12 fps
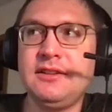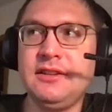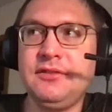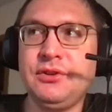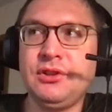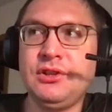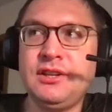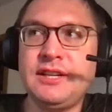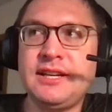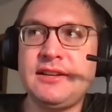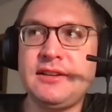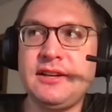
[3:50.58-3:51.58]
if you
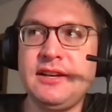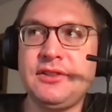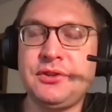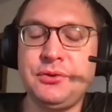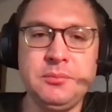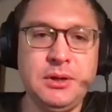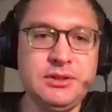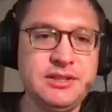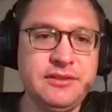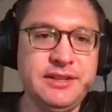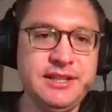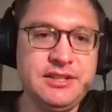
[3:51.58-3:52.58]
look through
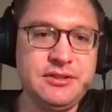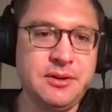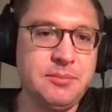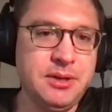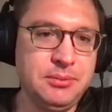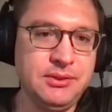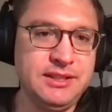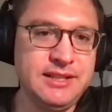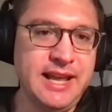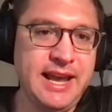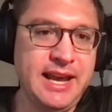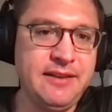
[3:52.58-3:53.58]
most of history, people
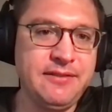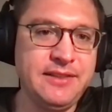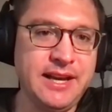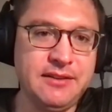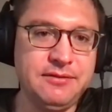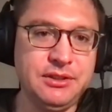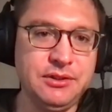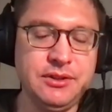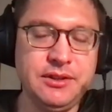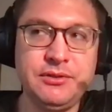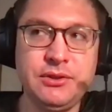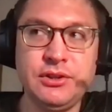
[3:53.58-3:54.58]
didn't have that view.
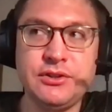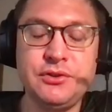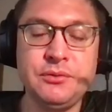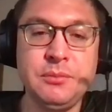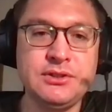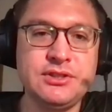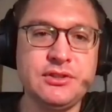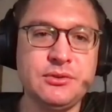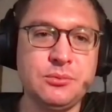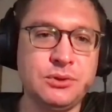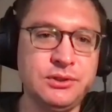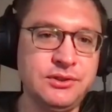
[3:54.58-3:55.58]
And if you look through most of
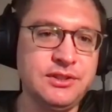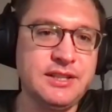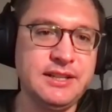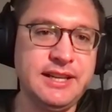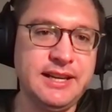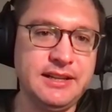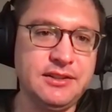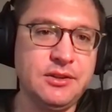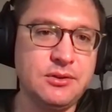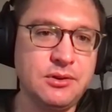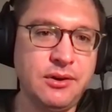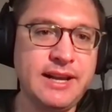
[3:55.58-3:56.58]
the world today, you
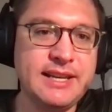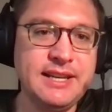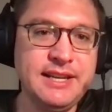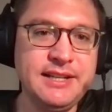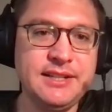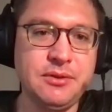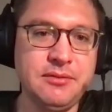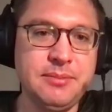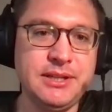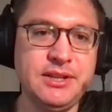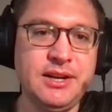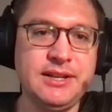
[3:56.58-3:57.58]
know, Craig Keener, we've
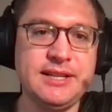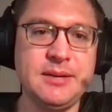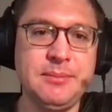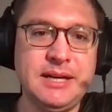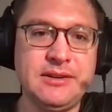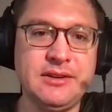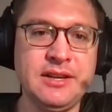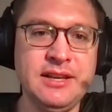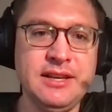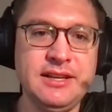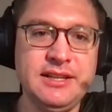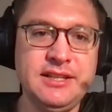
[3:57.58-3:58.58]
been talking about
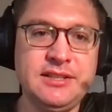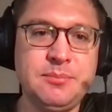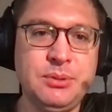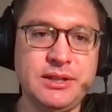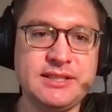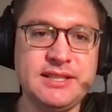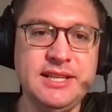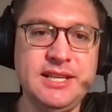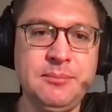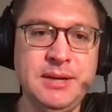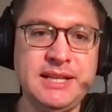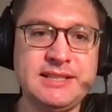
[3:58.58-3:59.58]
his books, and
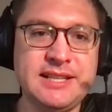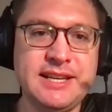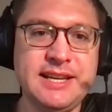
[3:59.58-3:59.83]
he makes the